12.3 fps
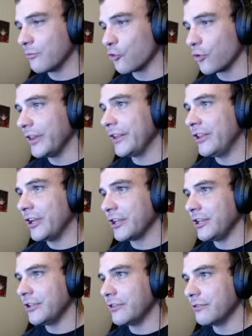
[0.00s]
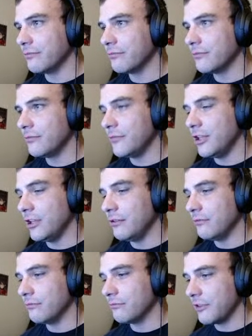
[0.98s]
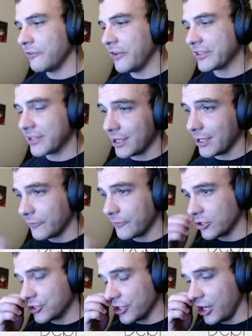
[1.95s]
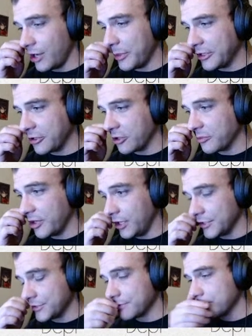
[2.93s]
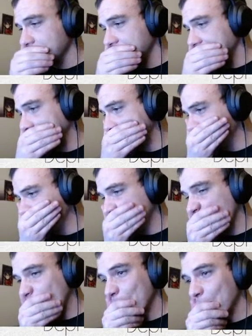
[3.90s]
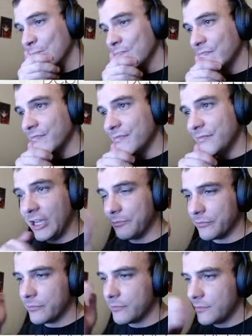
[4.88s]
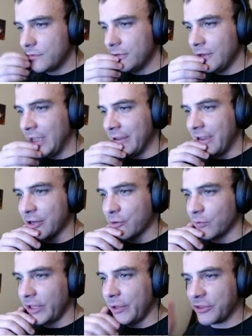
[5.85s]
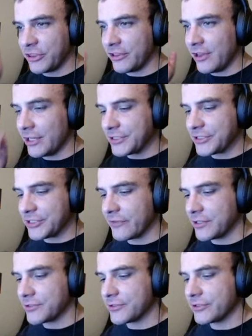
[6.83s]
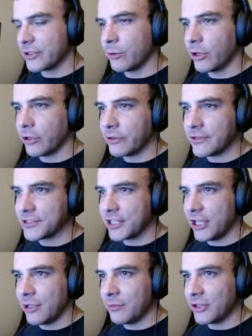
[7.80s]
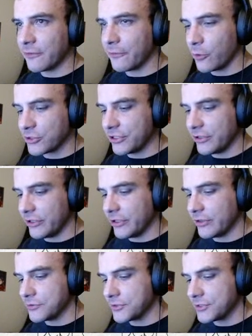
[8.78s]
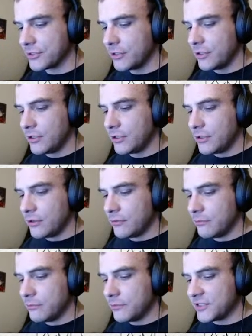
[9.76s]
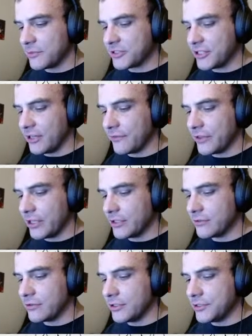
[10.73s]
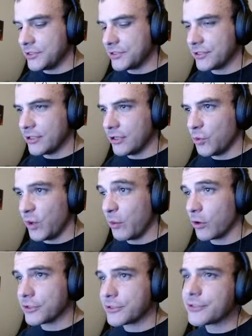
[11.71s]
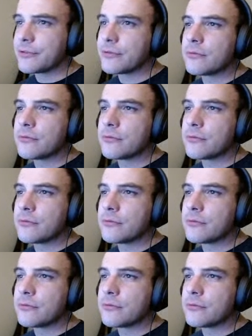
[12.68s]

really lucky in the fact that I have a good job and a good boss, so yeah. I can relate with a lot of stuff that's going on in this game, but unfortunately there's some stuff that is way worse.